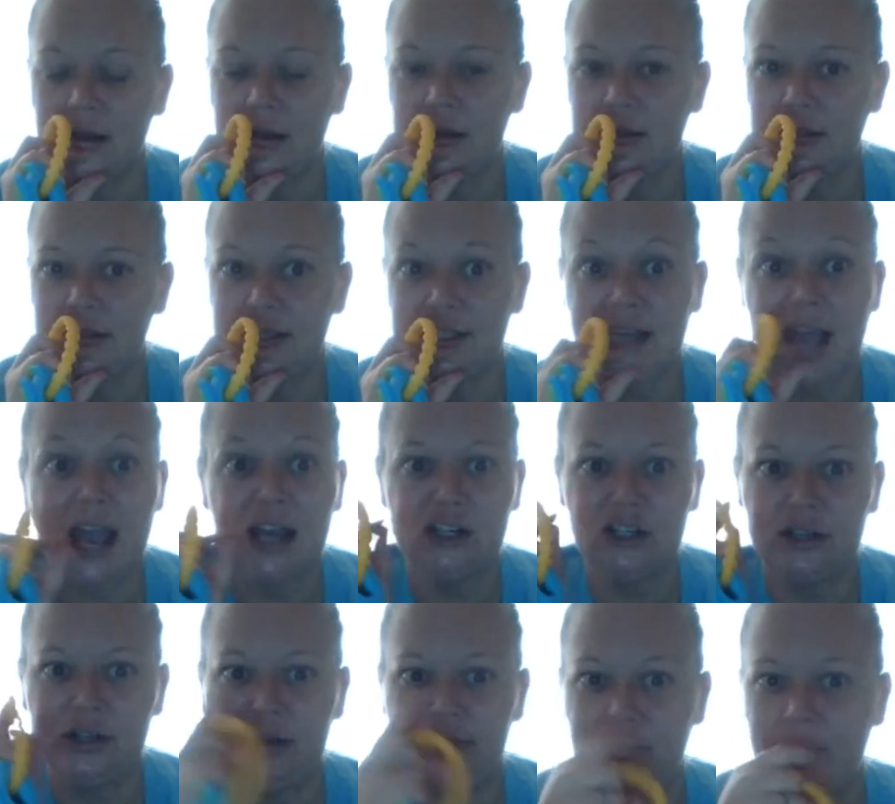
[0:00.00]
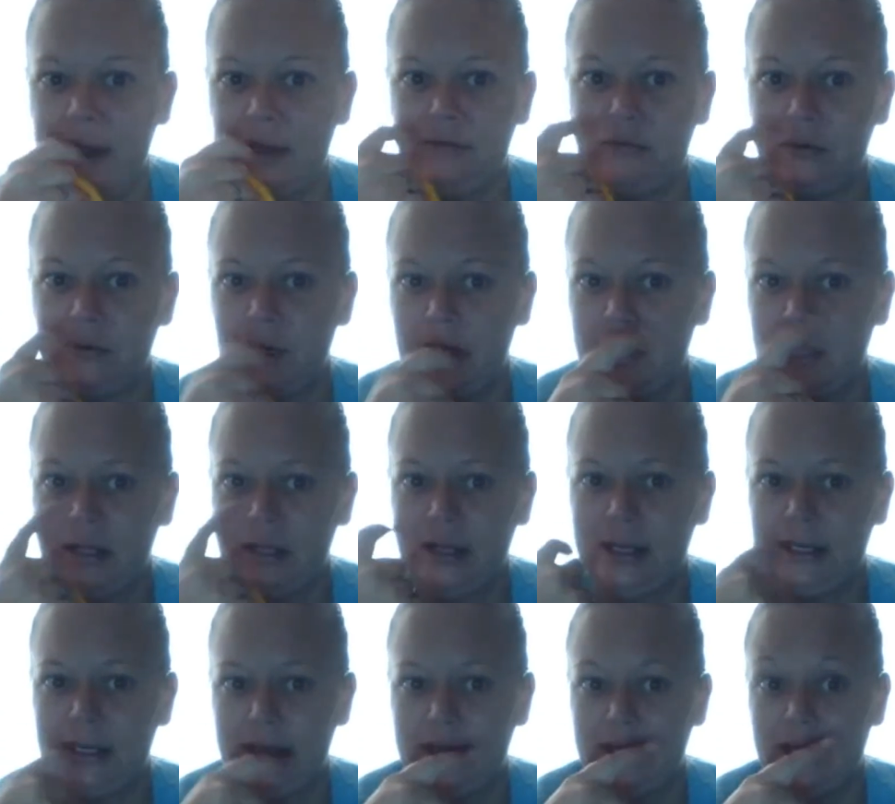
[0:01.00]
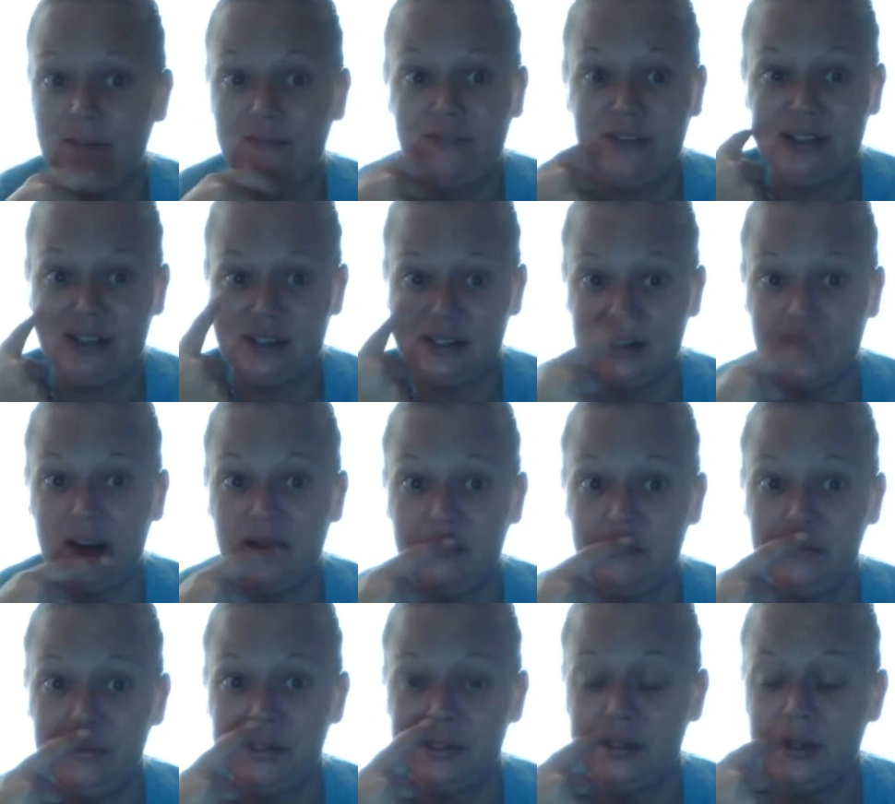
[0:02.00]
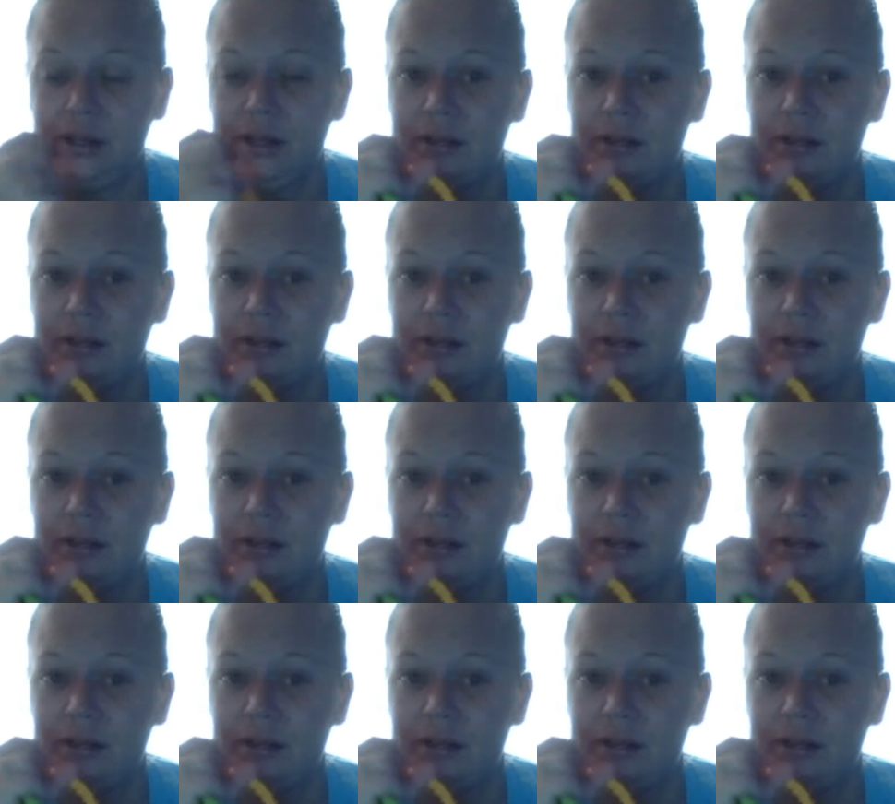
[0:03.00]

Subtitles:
that's actually made for like cleaning infants' gums